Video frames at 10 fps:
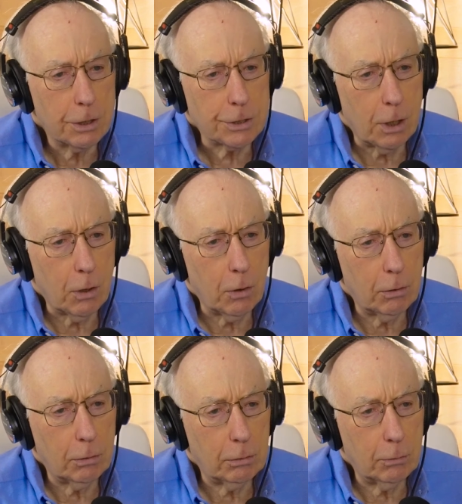
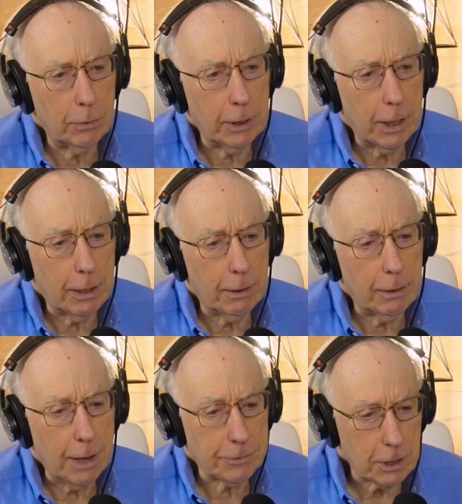So we, uh,
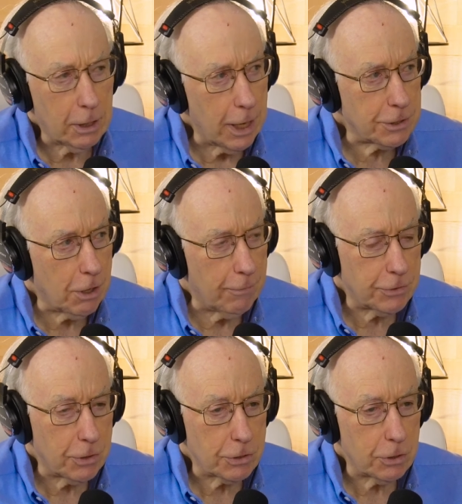I was a class
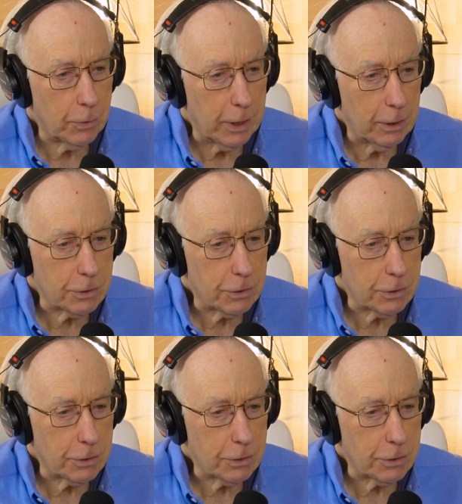officer, so we,